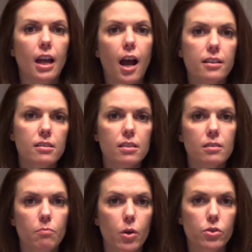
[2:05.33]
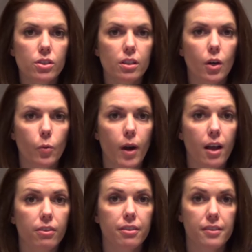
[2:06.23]
constant motion
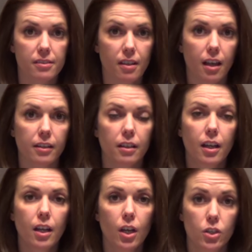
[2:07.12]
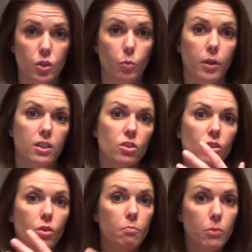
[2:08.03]
around the sun, to
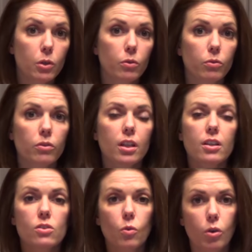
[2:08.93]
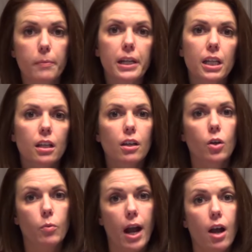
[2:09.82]
which the moon is orbiting
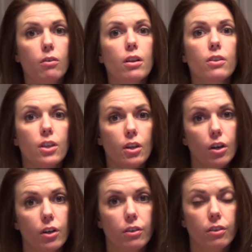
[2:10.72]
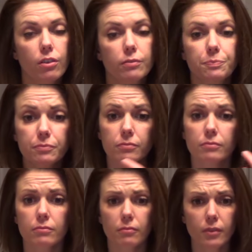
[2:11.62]
around the Earth.
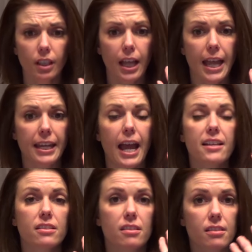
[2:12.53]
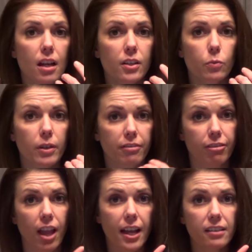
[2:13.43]
And as the sun
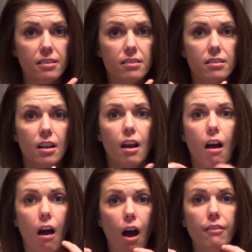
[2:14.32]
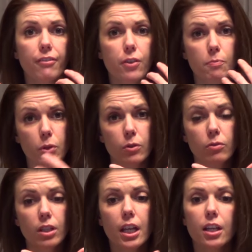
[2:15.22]
reflects off the
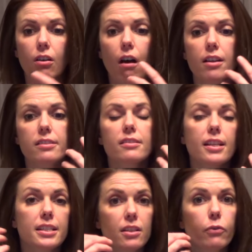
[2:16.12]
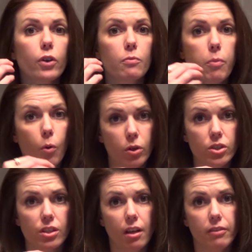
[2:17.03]
moon, it causes a different
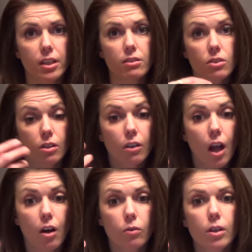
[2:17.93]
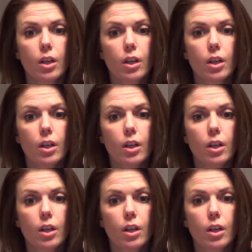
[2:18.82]
portion of it to glow.